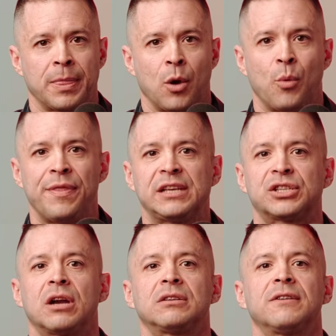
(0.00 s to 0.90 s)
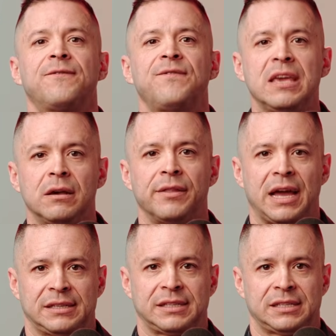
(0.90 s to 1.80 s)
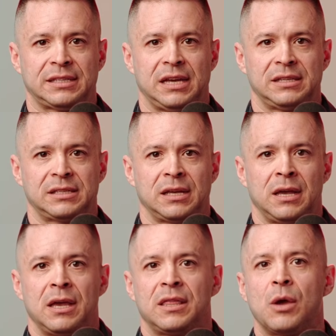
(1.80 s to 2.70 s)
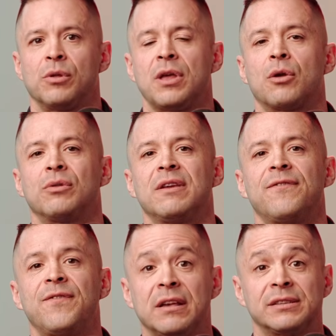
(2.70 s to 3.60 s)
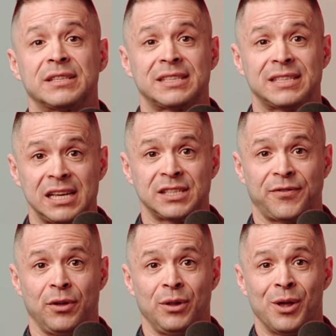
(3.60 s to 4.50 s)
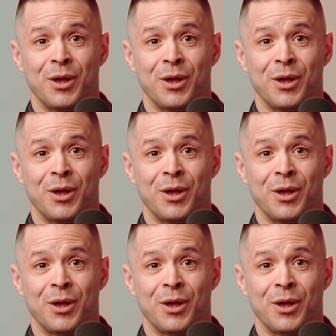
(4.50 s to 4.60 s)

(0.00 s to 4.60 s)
When they start to feel that success, they will not only feel successful,